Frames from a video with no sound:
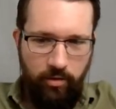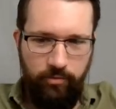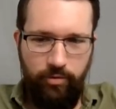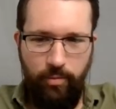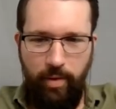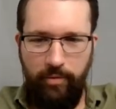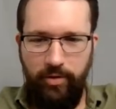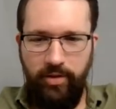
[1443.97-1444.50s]

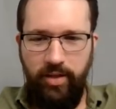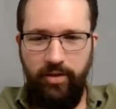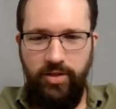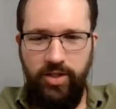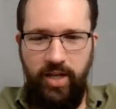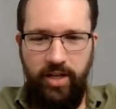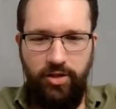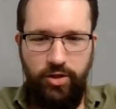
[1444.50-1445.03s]
From everything
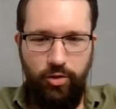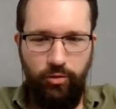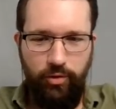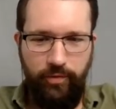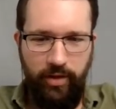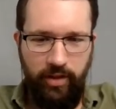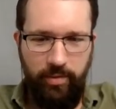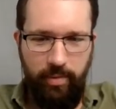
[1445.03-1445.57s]
stage 2
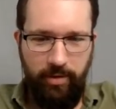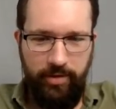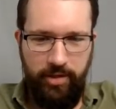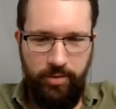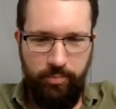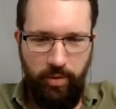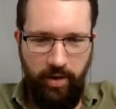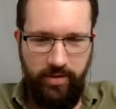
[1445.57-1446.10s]
revealed about
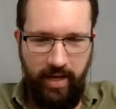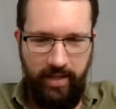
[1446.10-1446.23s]
this place,